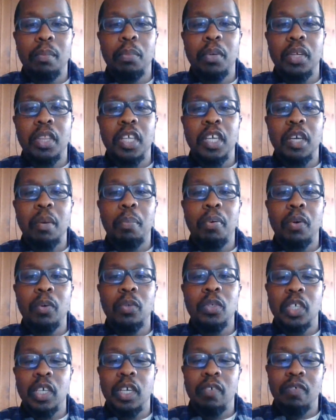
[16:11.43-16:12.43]
But the
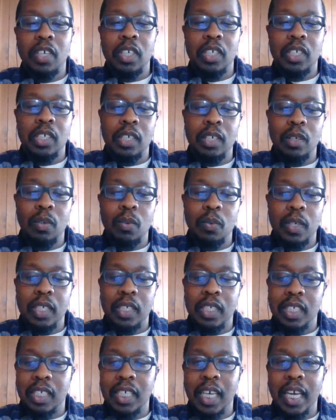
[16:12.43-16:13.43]
approach of
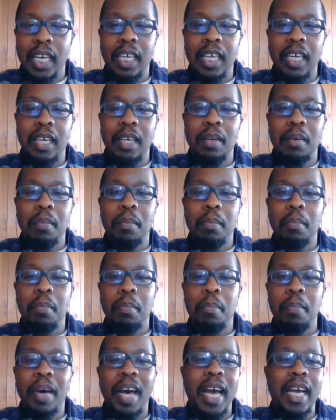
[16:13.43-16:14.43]
continuing to take it
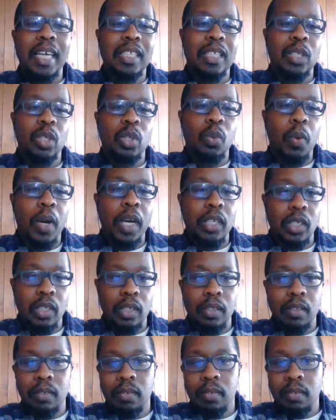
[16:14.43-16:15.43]
by
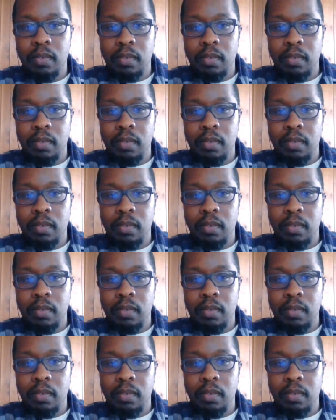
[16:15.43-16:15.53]
situation,